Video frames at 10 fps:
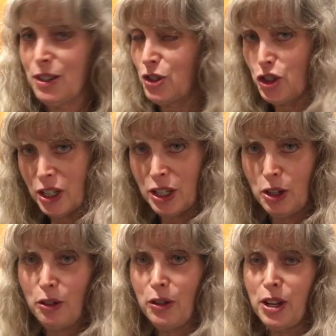chicken
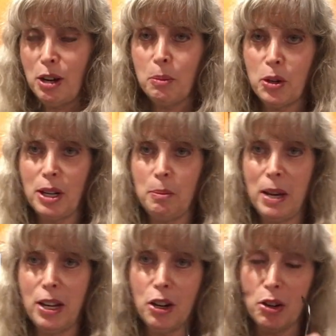over there. I'm gonna
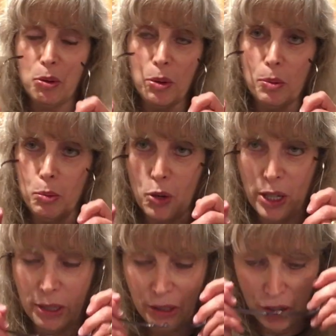make her
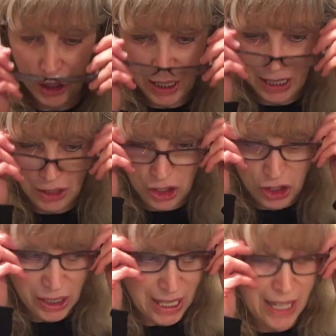broiled chicken. She
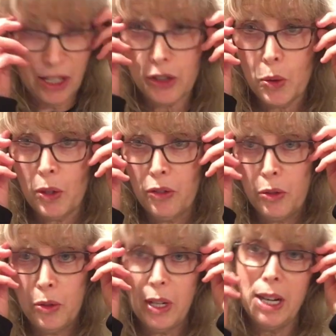just had her dog
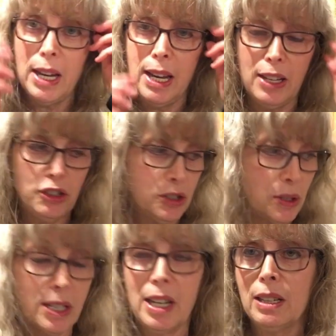food, and she's
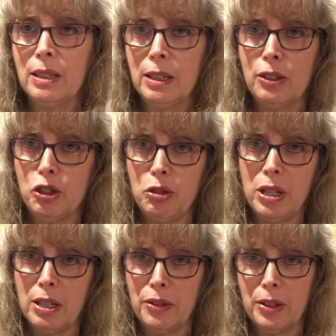gonna get a little treat
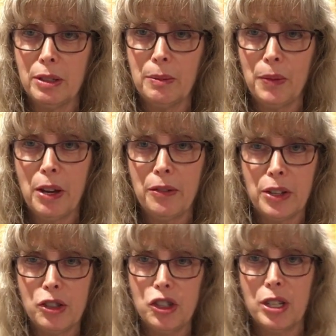of a, of a
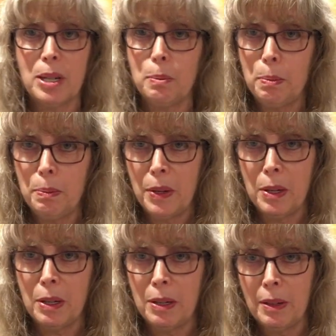chicken
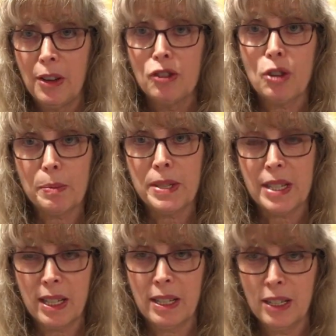uh,
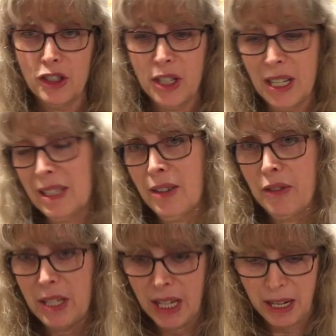drumstick she gets every
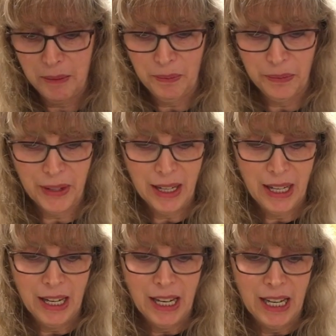day.
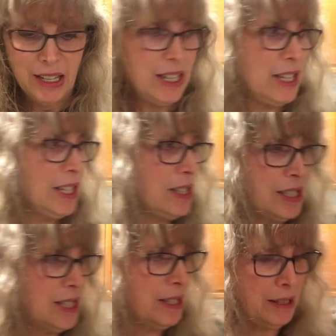It
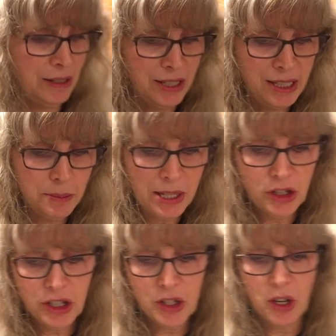is, the
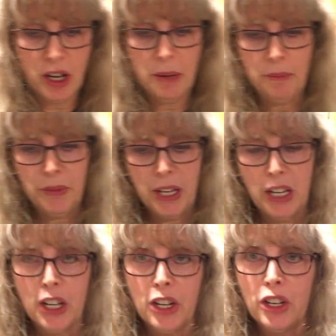dimensions are
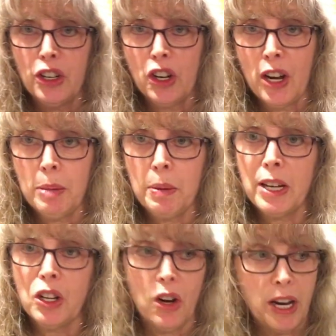nine by
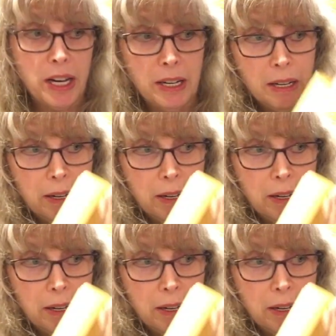nine